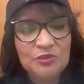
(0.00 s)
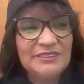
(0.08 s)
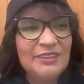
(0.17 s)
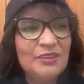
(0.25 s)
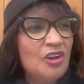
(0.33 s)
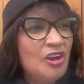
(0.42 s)

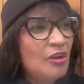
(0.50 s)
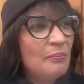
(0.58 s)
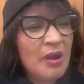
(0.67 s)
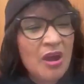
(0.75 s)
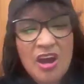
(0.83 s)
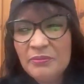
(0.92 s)
Don't say, "Oh,
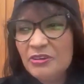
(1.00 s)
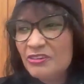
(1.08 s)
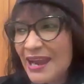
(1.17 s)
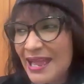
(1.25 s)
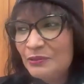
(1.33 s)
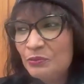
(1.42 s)
mom,
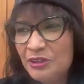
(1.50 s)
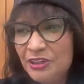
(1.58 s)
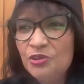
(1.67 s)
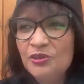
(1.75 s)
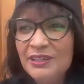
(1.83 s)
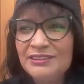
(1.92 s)
gran, what are
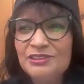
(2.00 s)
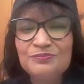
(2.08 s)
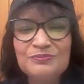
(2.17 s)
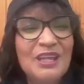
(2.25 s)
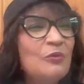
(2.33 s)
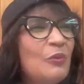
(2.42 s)
you going
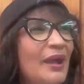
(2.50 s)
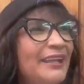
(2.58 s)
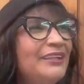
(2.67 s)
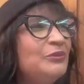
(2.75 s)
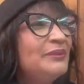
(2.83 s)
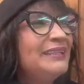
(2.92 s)
to,
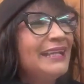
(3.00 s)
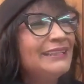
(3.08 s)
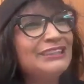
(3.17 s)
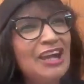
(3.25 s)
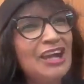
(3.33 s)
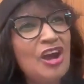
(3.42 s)
why are you doing that
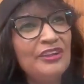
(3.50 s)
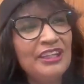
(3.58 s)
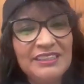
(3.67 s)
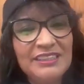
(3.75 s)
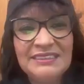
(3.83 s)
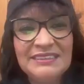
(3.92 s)
now?
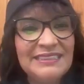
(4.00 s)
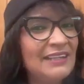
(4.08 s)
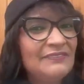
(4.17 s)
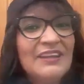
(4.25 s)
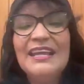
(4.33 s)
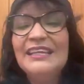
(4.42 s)
You'll hurt
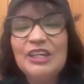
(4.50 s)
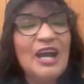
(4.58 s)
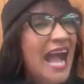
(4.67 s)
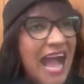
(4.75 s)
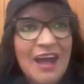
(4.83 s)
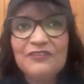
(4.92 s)
yourself." You
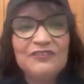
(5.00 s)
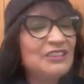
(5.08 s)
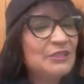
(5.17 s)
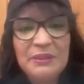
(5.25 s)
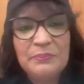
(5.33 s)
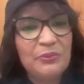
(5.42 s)
have
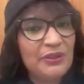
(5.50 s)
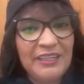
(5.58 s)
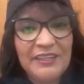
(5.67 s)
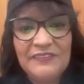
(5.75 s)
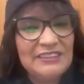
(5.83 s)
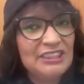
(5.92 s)
to be
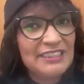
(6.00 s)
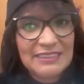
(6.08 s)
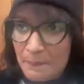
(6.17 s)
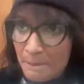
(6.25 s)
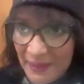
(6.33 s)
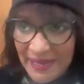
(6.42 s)
brave and
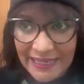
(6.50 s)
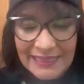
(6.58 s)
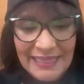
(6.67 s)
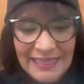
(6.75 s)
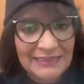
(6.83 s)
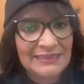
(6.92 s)
just
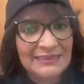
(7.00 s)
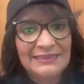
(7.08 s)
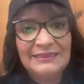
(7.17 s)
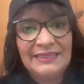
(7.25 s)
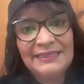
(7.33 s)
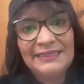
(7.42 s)
take
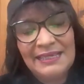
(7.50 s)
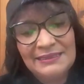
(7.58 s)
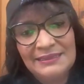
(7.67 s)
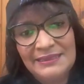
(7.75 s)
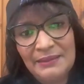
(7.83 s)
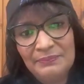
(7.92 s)

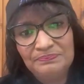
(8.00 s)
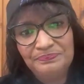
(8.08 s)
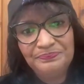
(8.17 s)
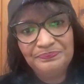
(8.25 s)
that step.